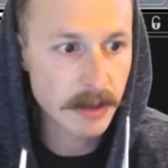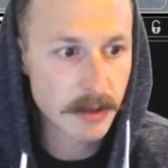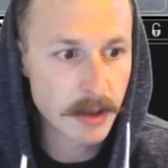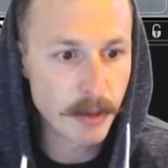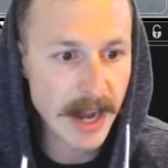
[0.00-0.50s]
the
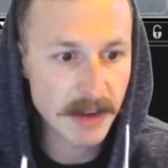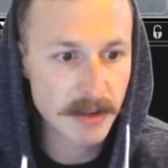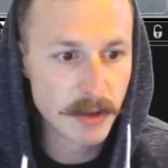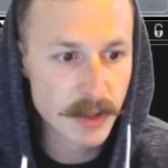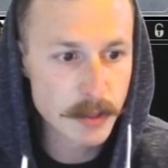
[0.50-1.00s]
black
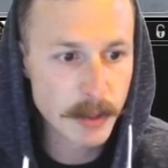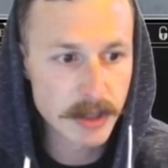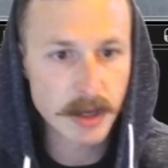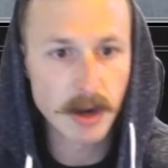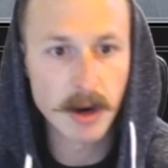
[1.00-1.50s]
removal spells
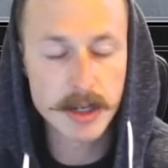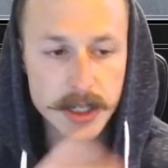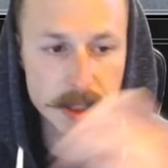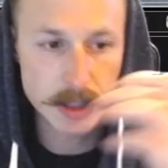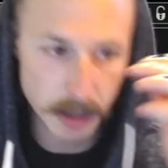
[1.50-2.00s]
are
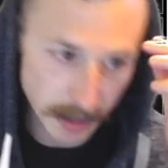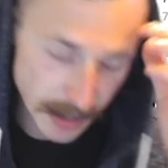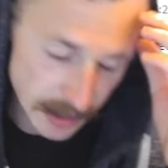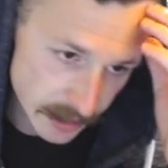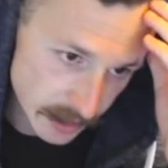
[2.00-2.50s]
just good
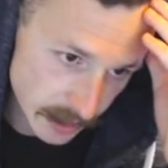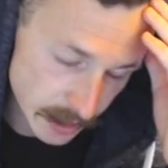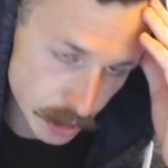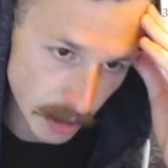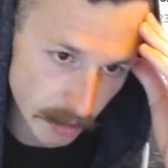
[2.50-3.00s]
against us in
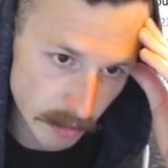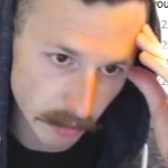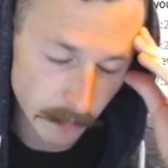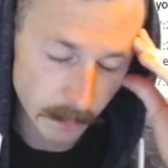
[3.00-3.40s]
general.